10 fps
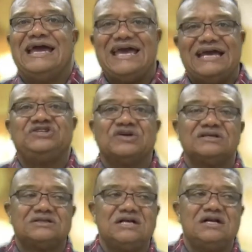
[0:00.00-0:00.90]
As you
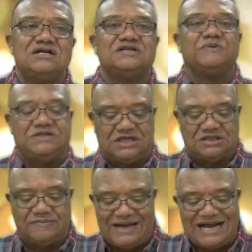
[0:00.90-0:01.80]
consider this
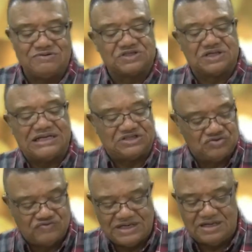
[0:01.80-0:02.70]
particular Bible study, as
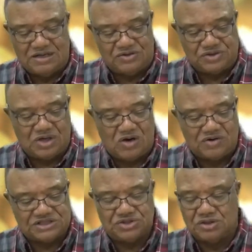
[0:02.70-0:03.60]
you read it on your
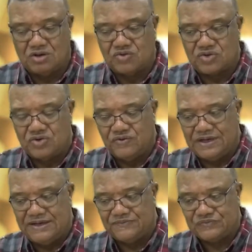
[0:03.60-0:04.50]
own, as you go through
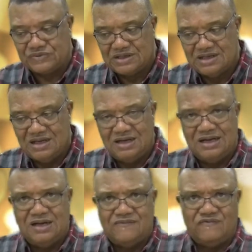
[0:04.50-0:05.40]
it,
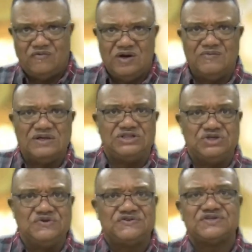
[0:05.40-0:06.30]
would
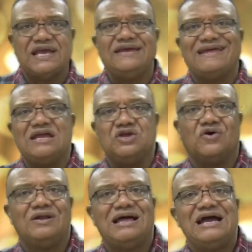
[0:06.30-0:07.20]
you say that
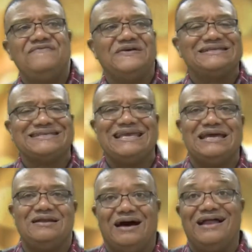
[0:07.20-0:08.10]
your life is
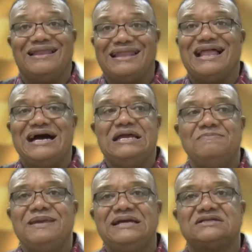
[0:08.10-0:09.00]
in
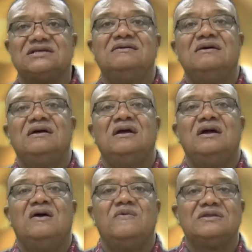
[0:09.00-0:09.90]
alignment
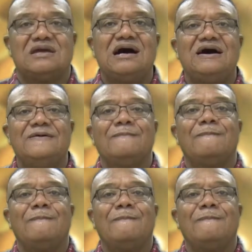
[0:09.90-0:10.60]
with God?